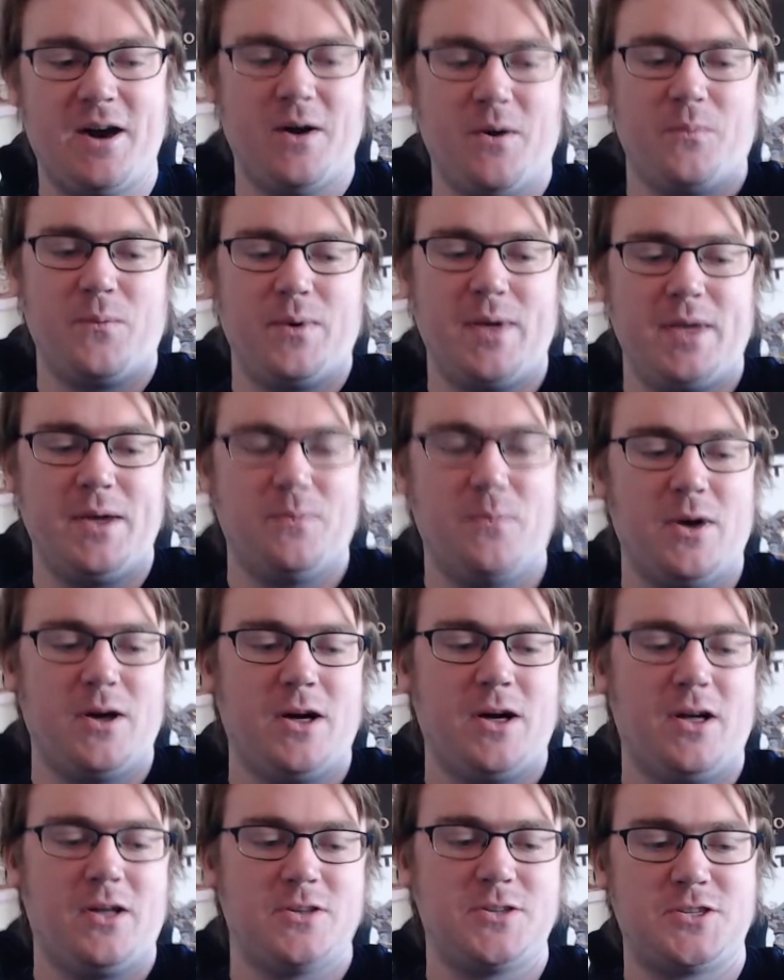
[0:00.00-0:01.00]
we
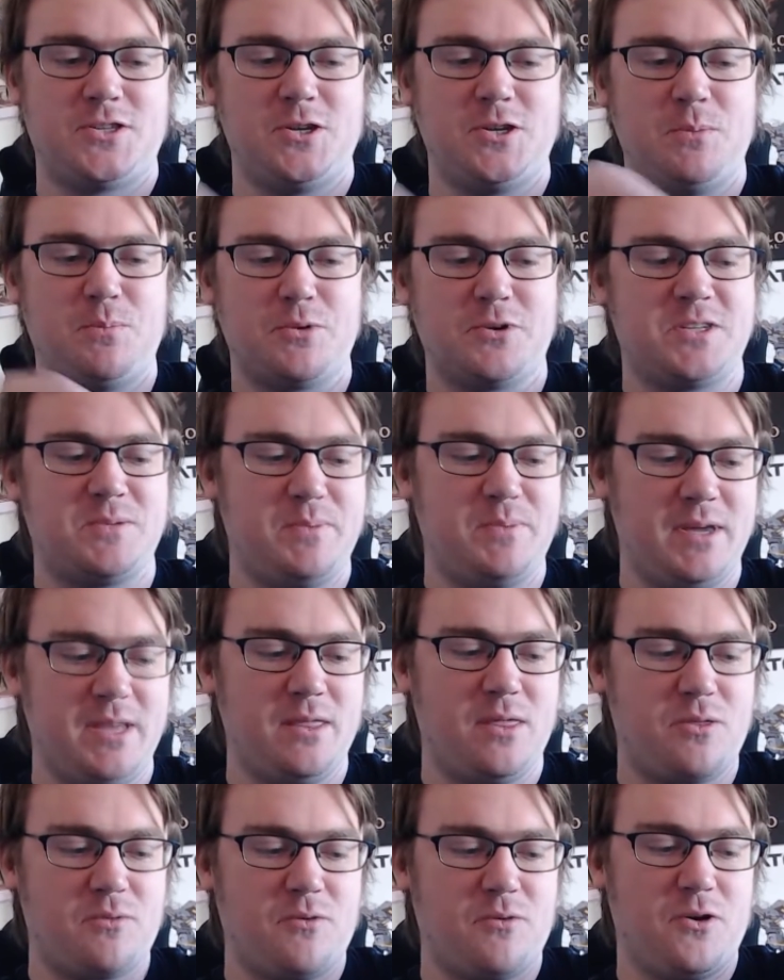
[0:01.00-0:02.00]
will super speed
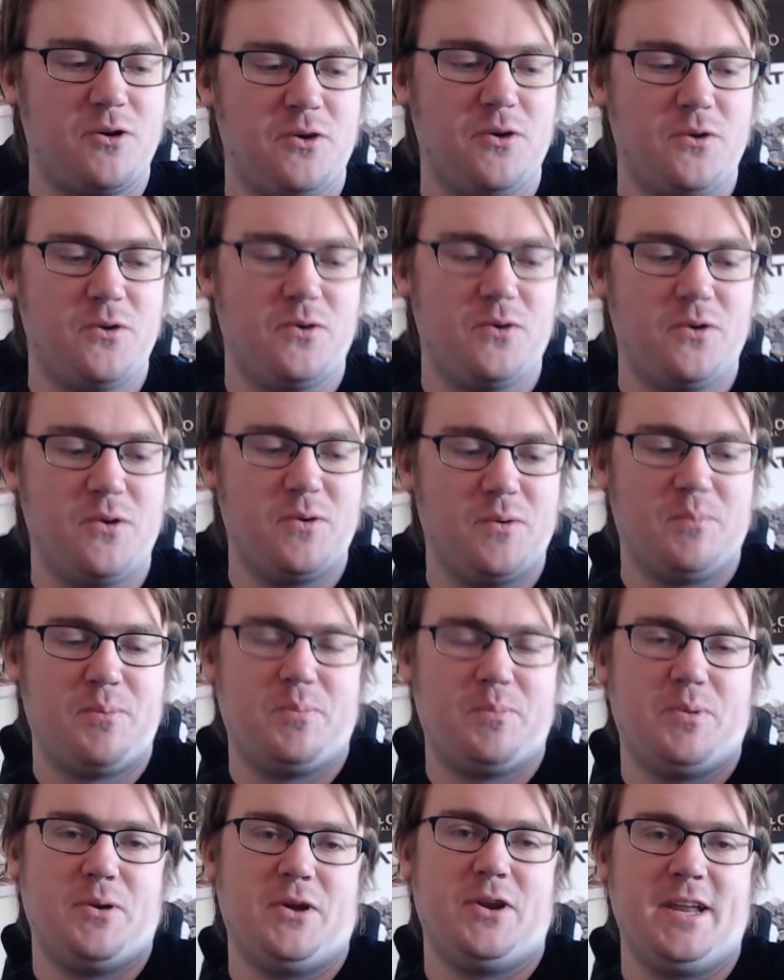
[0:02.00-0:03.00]
through
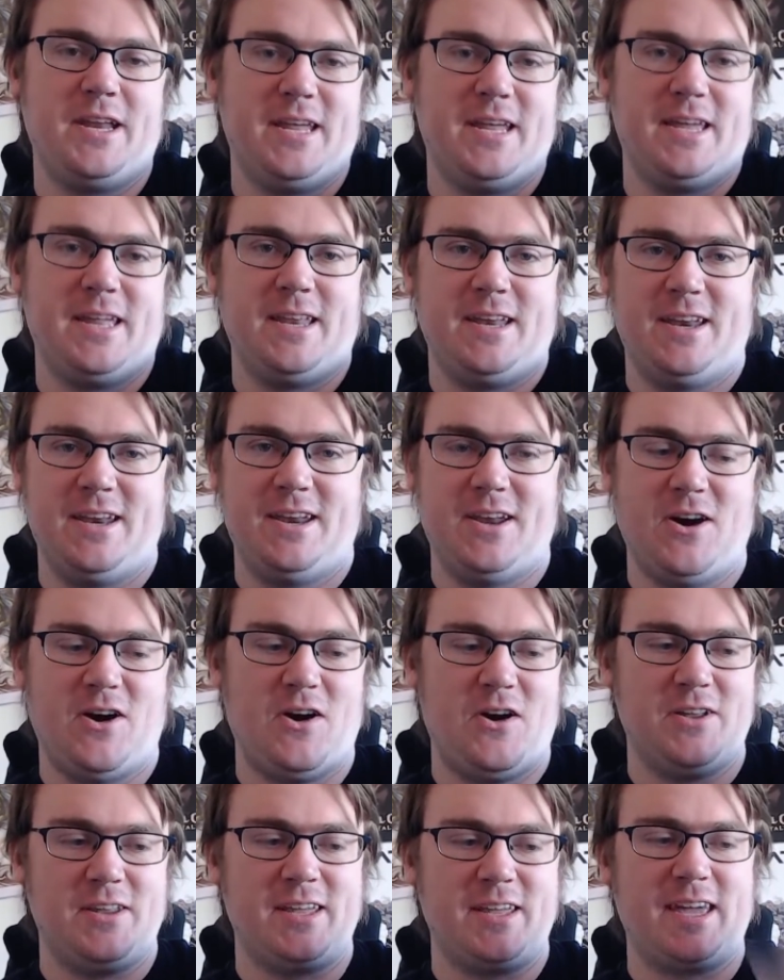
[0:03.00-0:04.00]
putting it
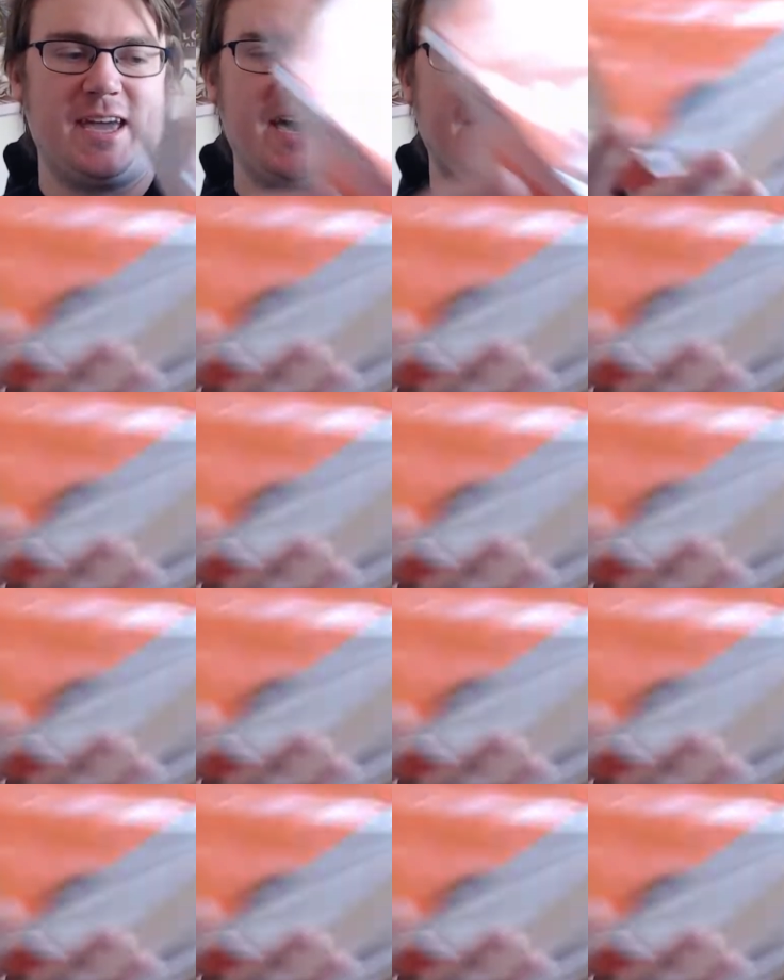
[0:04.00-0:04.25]
all together.